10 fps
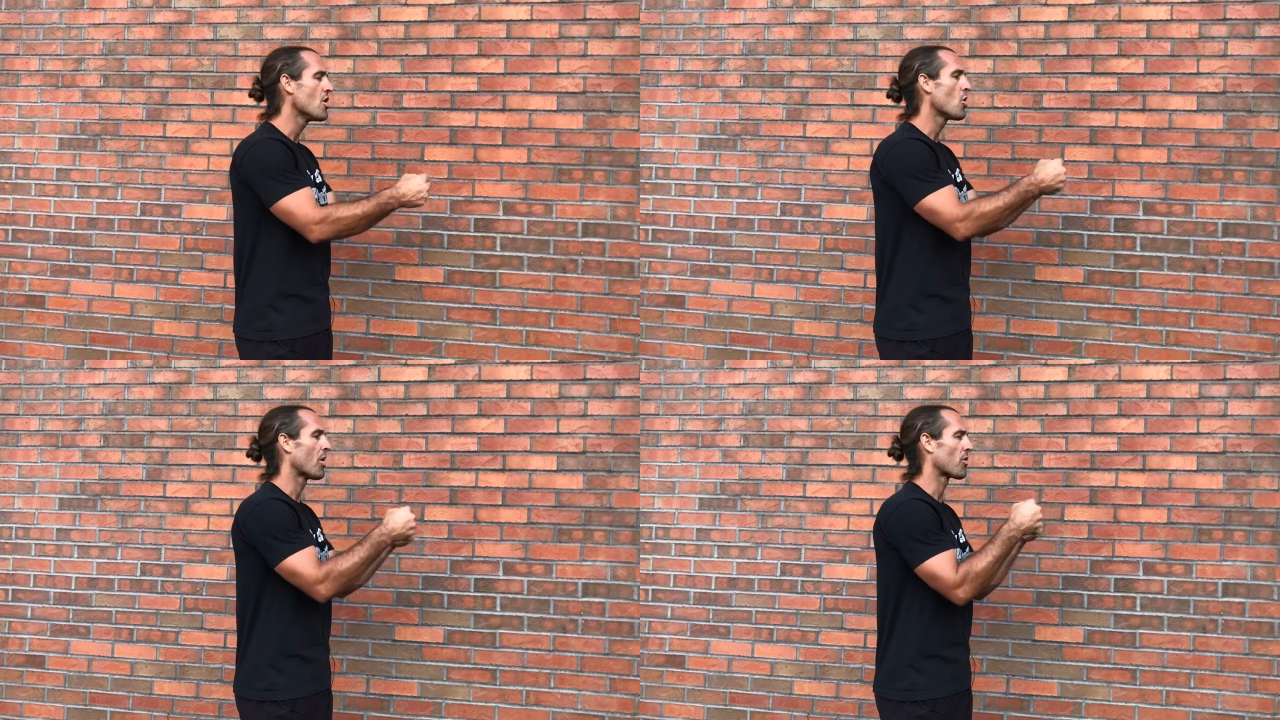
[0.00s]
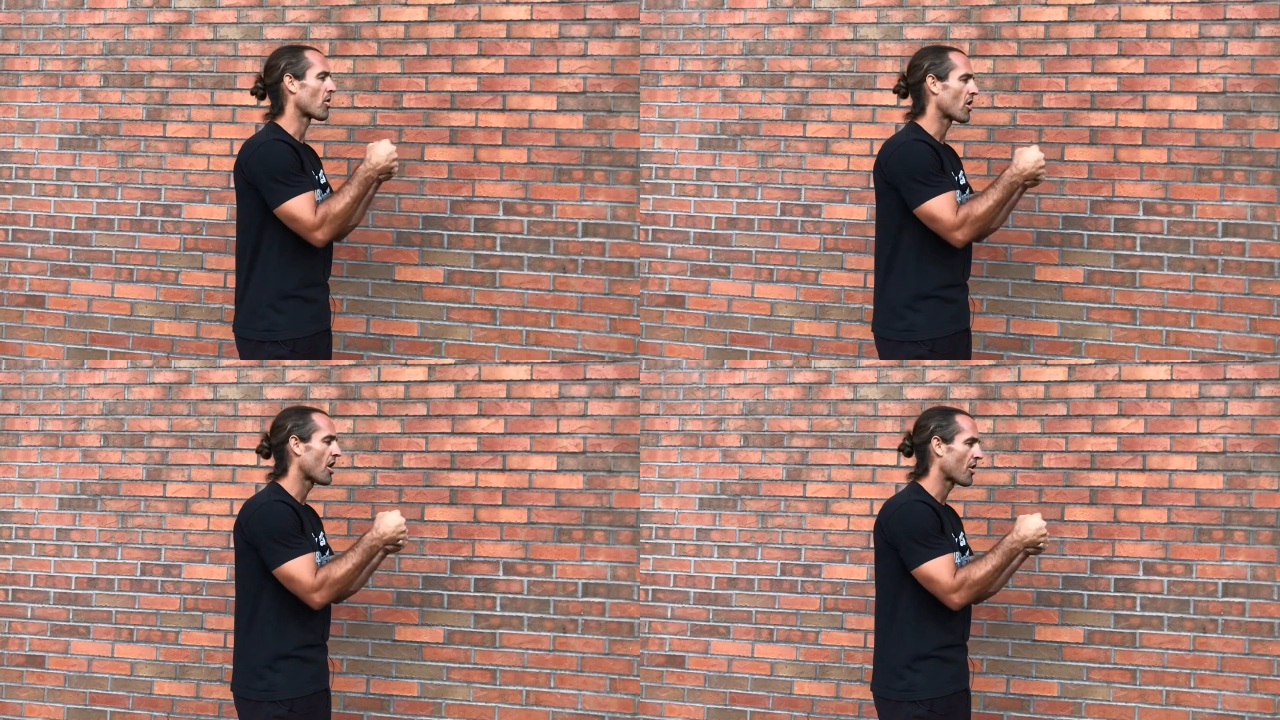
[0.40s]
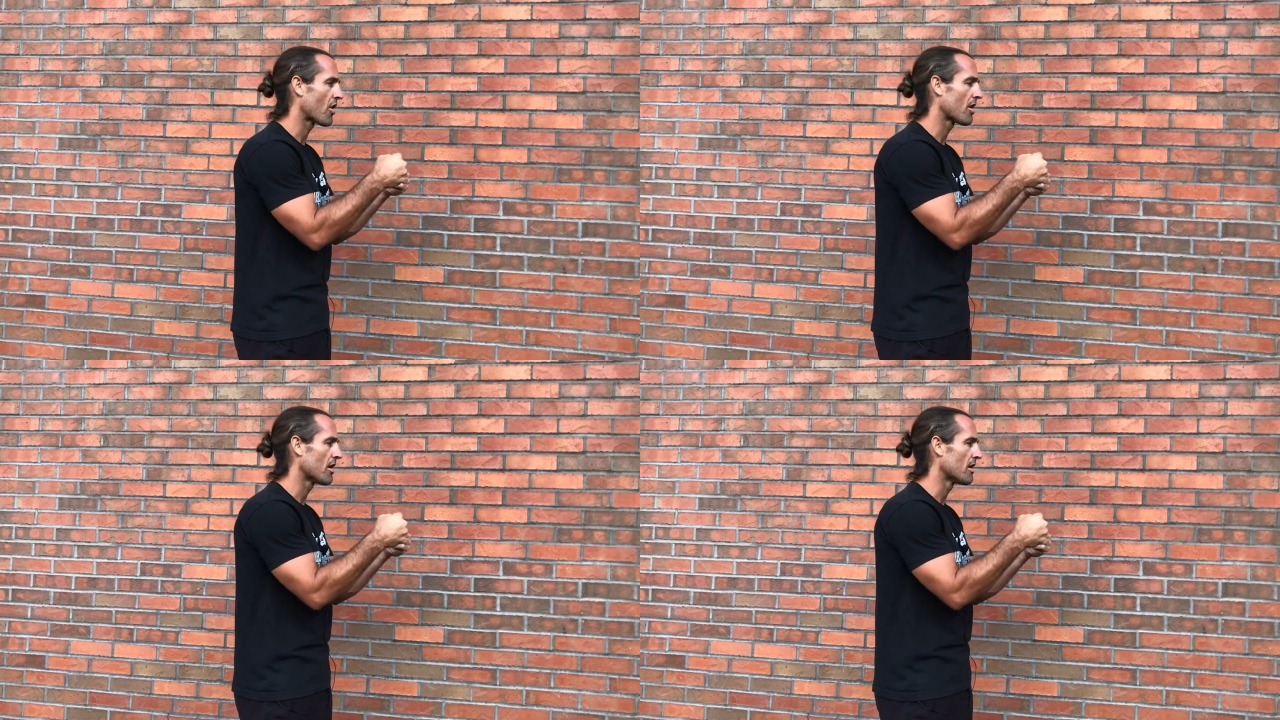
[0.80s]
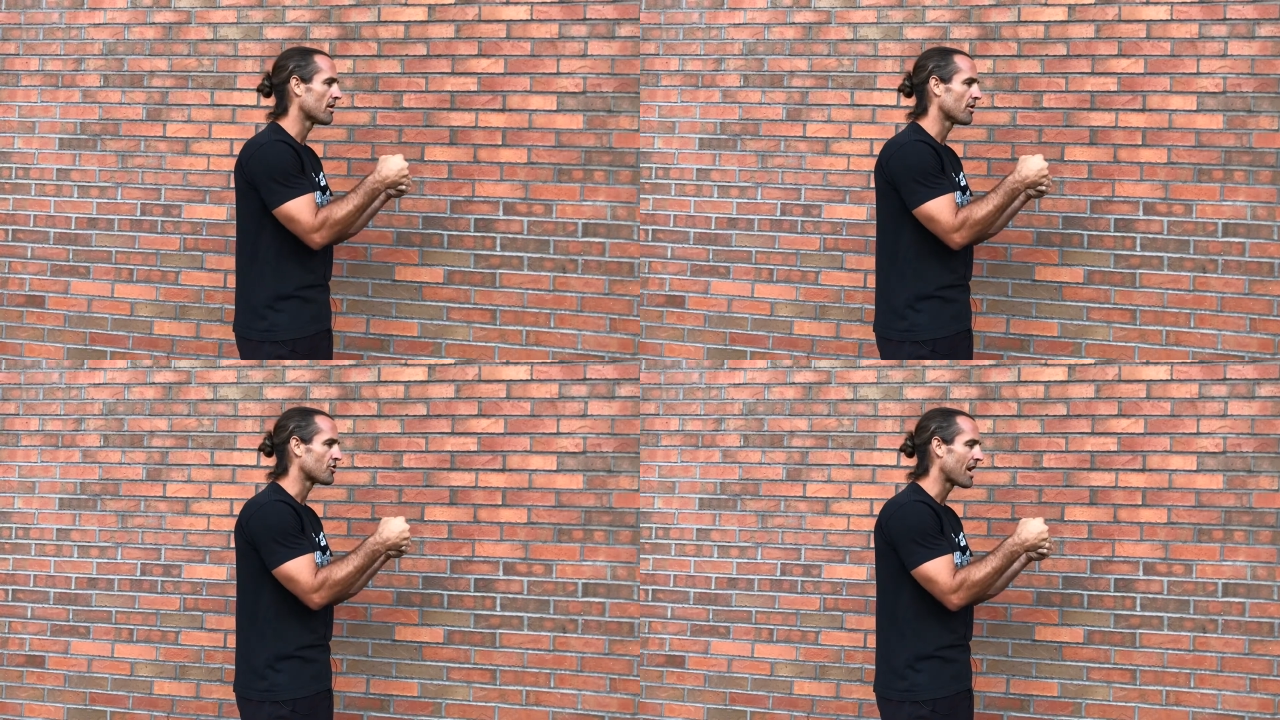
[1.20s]
whether we're on our
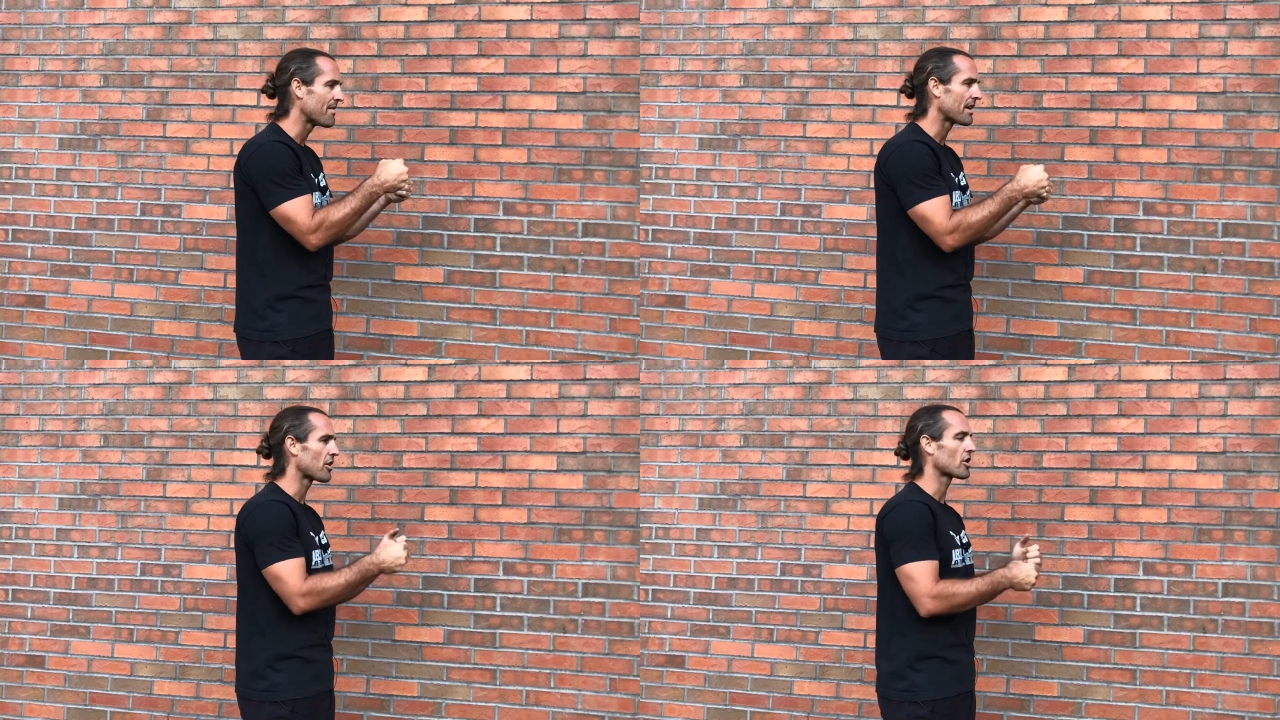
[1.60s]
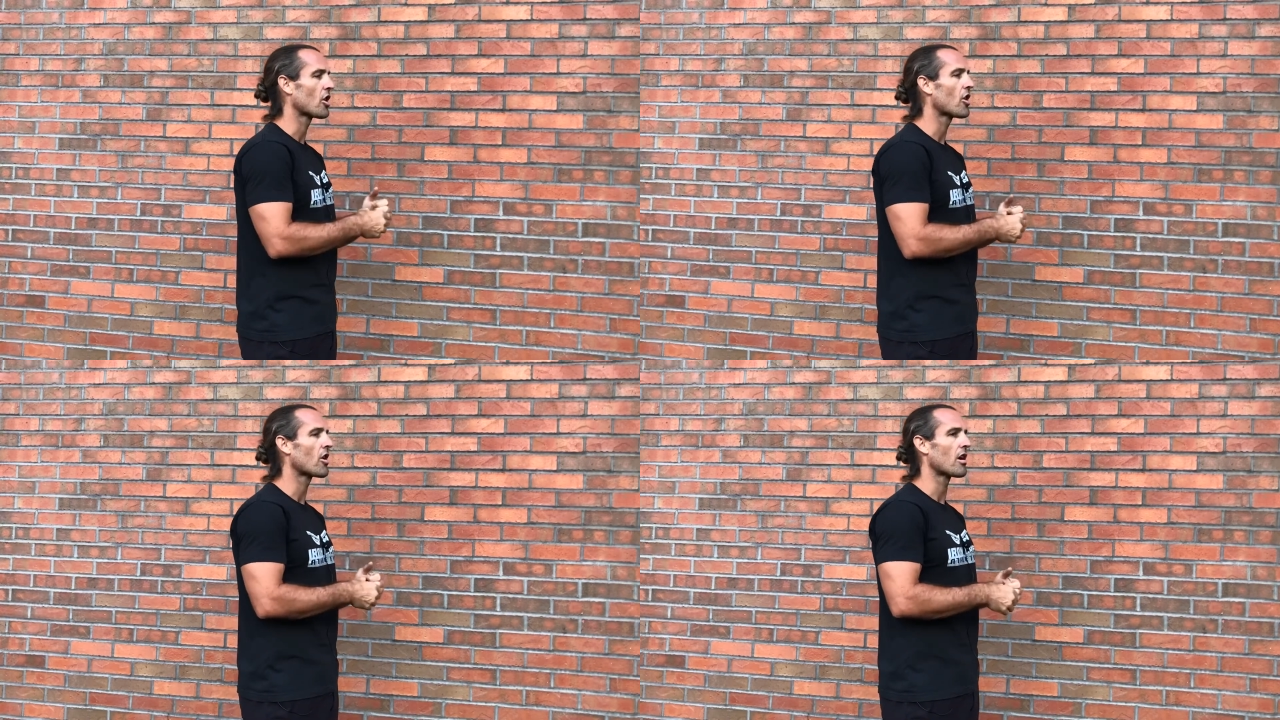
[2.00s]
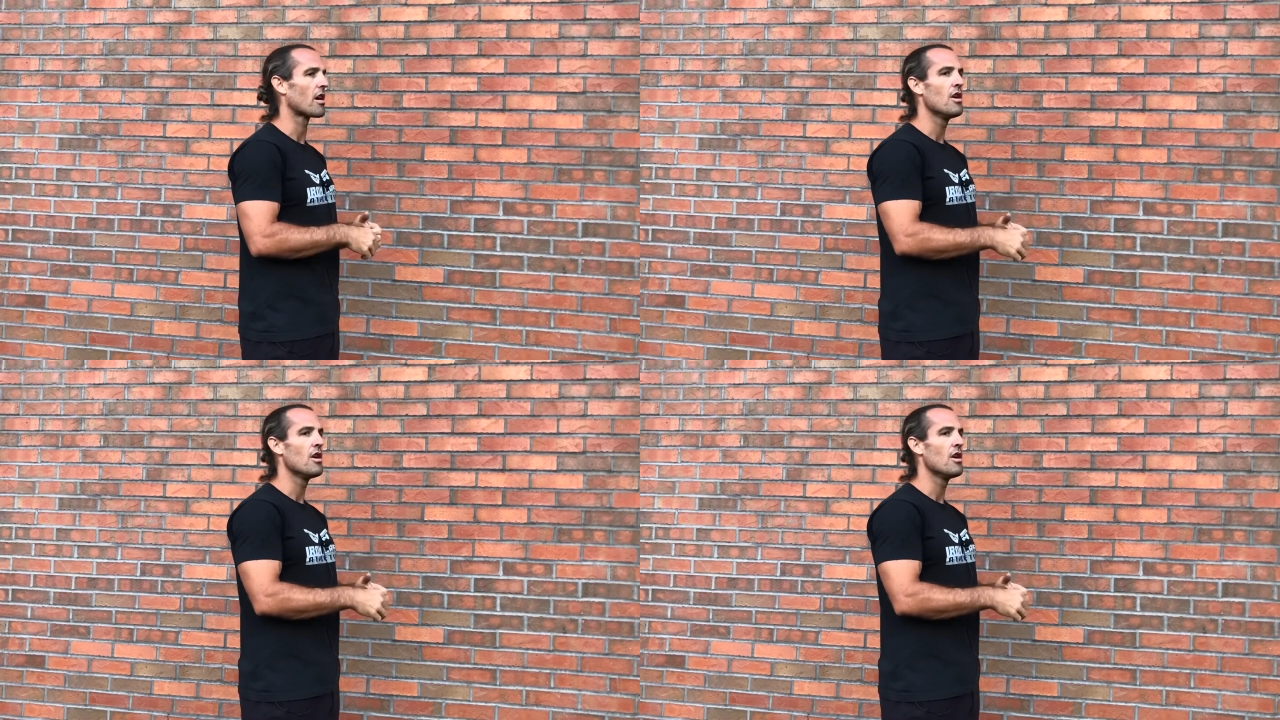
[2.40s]
driving in our car,